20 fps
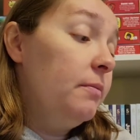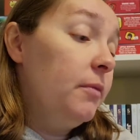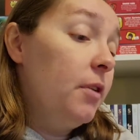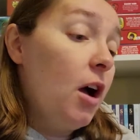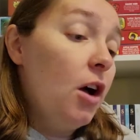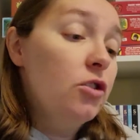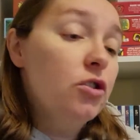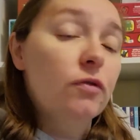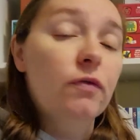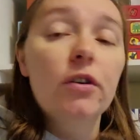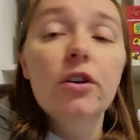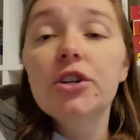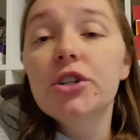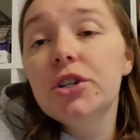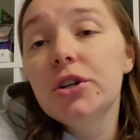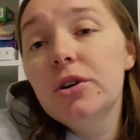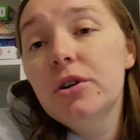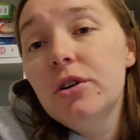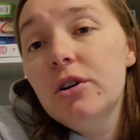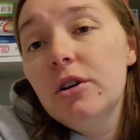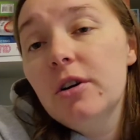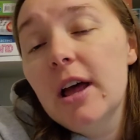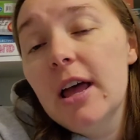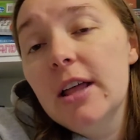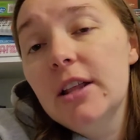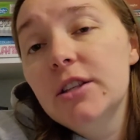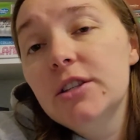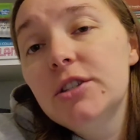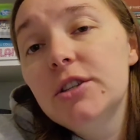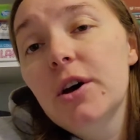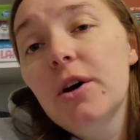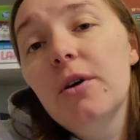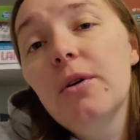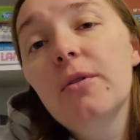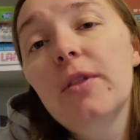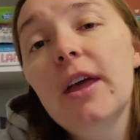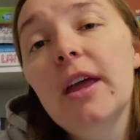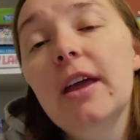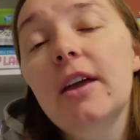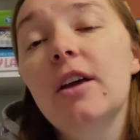controversial. And so
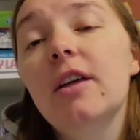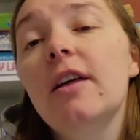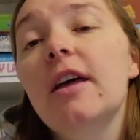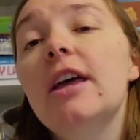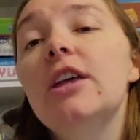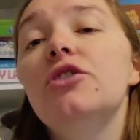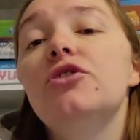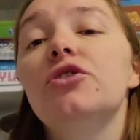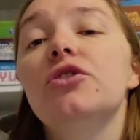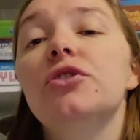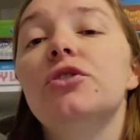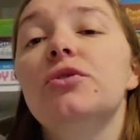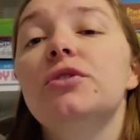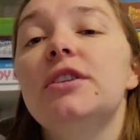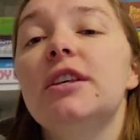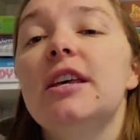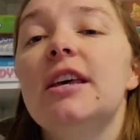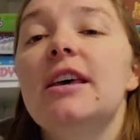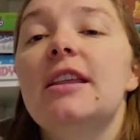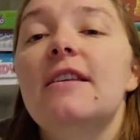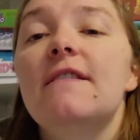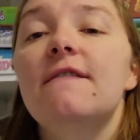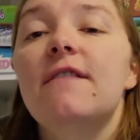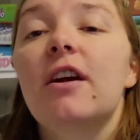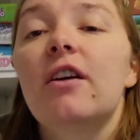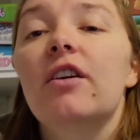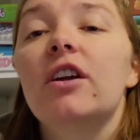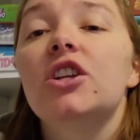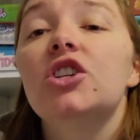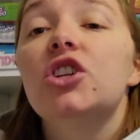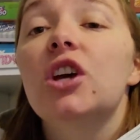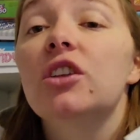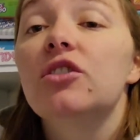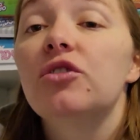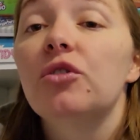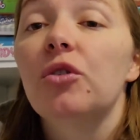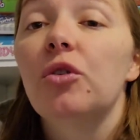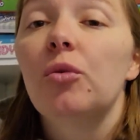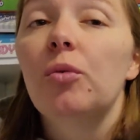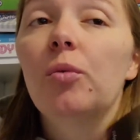they introduce it in a very
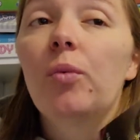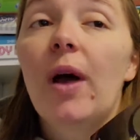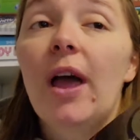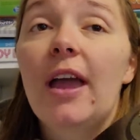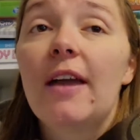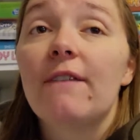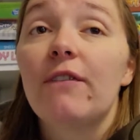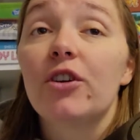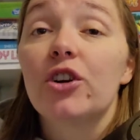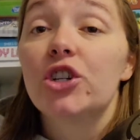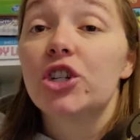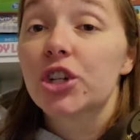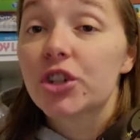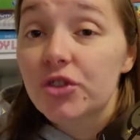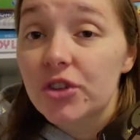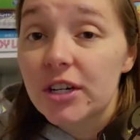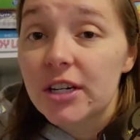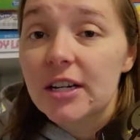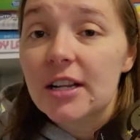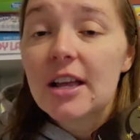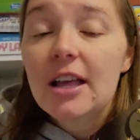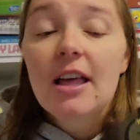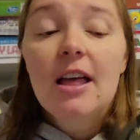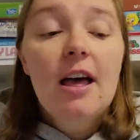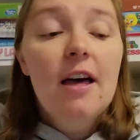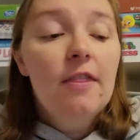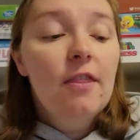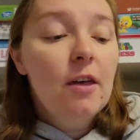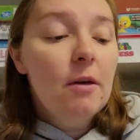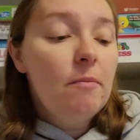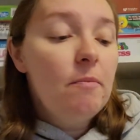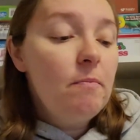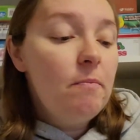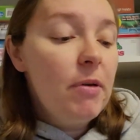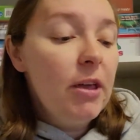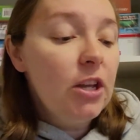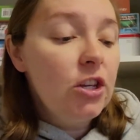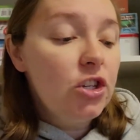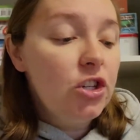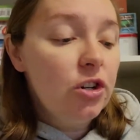gentle way for children. The
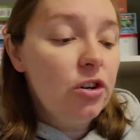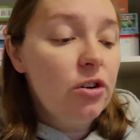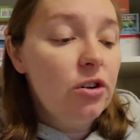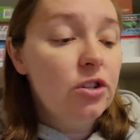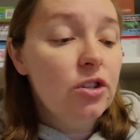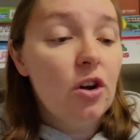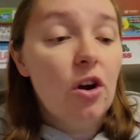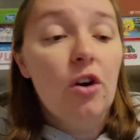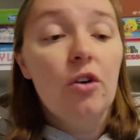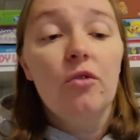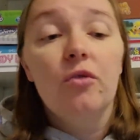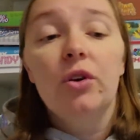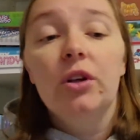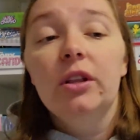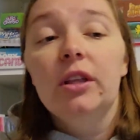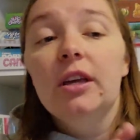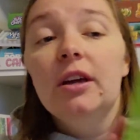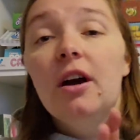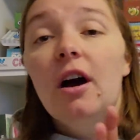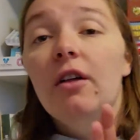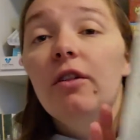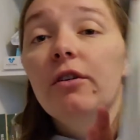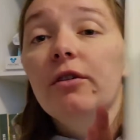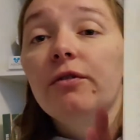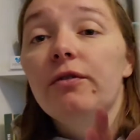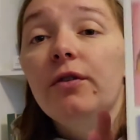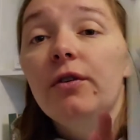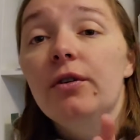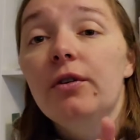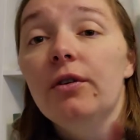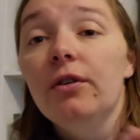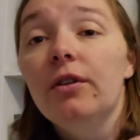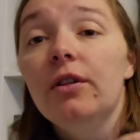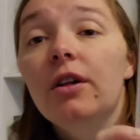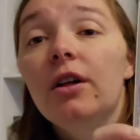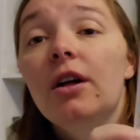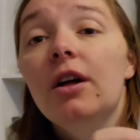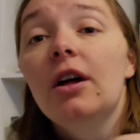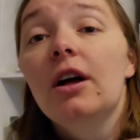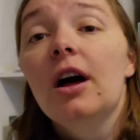pictures are really colorful.
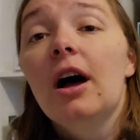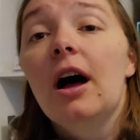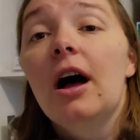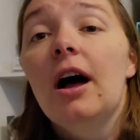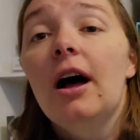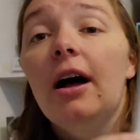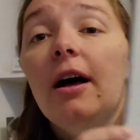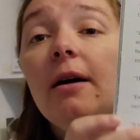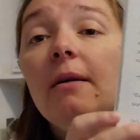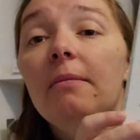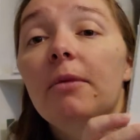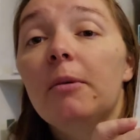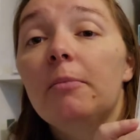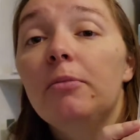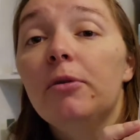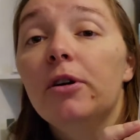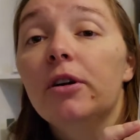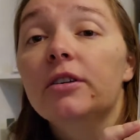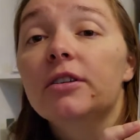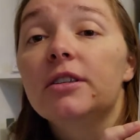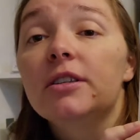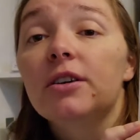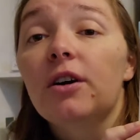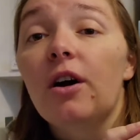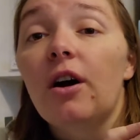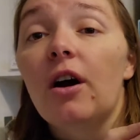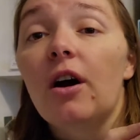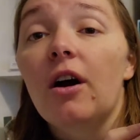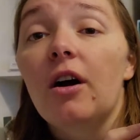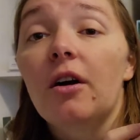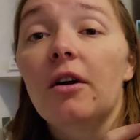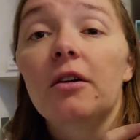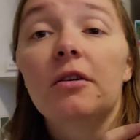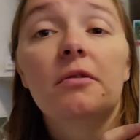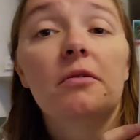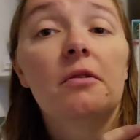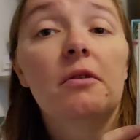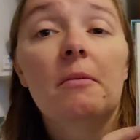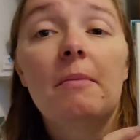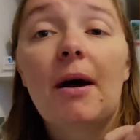The books are
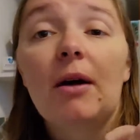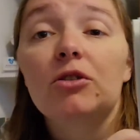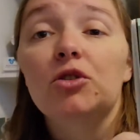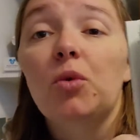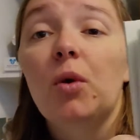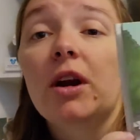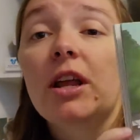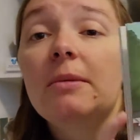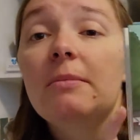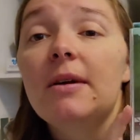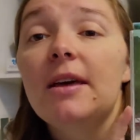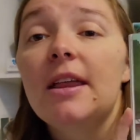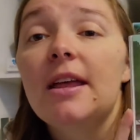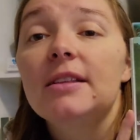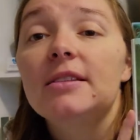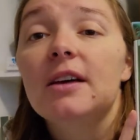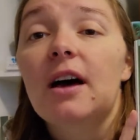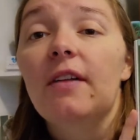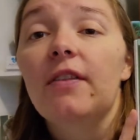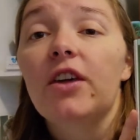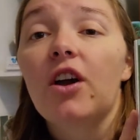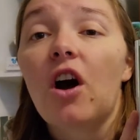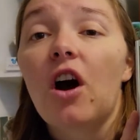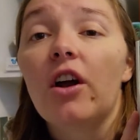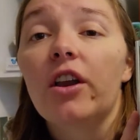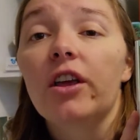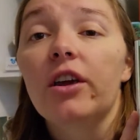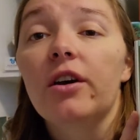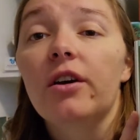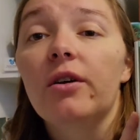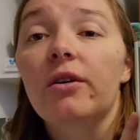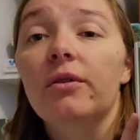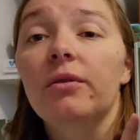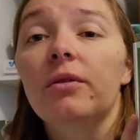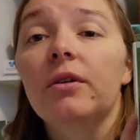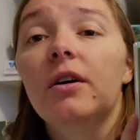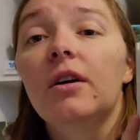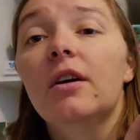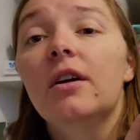about 20 minutes on the audio.